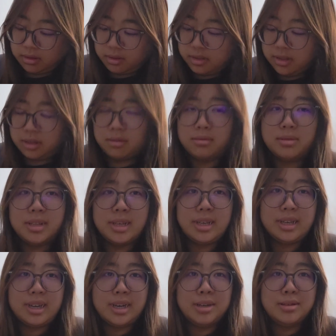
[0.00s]
Actually, I don't
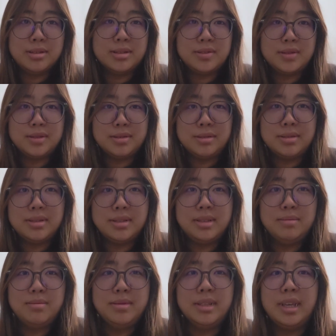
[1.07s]
like how this feels
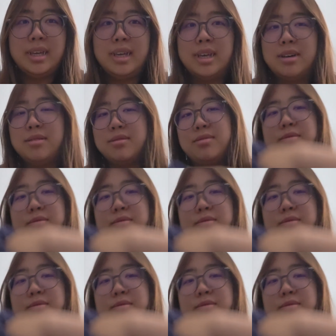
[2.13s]
taking out,